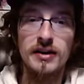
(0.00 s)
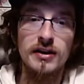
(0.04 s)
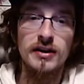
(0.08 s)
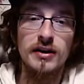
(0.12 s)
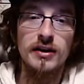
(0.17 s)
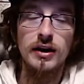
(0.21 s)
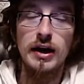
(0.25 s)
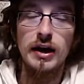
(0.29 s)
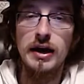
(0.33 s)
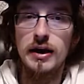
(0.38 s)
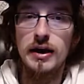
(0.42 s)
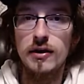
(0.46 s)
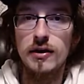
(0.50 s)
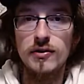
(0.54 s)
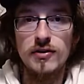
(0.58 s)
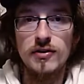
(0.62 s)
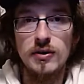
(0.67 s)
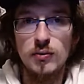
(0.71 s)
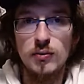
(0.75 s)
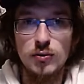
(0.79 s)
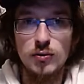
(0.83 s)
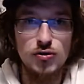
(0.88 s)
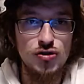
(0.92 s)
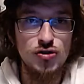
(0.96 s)
And it
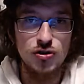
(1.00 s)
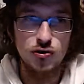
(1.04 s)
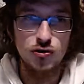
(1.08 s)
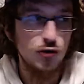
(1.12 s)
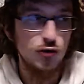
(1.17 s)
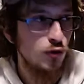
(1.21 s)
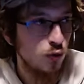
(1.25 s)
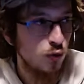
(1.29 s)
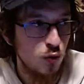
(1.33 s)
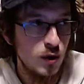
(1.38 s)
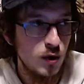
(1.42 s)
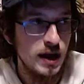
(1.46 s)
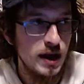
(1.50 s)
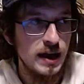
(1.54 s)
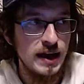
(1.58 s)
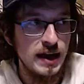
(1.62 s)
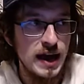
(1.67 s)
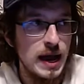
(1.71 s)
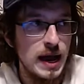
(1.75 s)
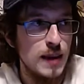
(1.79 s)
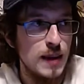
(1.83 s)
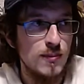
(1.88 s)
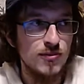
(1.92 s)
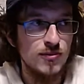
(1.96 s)
would just swing
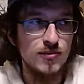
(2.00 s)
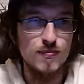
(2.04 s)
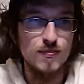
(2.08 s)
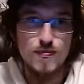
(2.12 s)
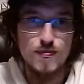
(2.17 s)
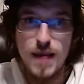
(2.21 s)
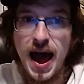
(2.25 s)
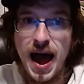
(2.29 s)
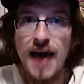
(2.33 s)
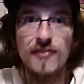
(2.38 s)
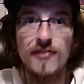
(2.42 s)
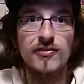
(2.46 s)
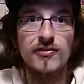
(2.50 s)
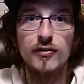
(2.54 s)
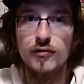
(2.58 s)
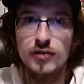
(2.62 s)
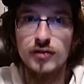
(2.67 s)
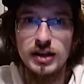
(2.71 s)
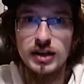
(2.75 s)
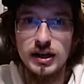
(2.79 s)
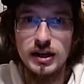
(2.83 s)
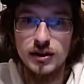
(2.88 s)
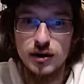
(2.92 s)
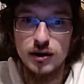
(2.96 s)
games
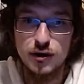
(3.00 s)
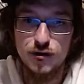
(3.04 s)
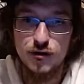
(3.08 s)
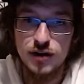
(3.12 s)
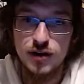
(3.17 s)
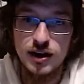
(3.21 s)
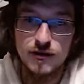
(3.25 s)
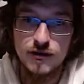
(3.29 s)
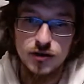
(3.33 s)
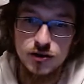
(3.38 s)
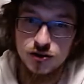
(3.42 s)
massively in their favor.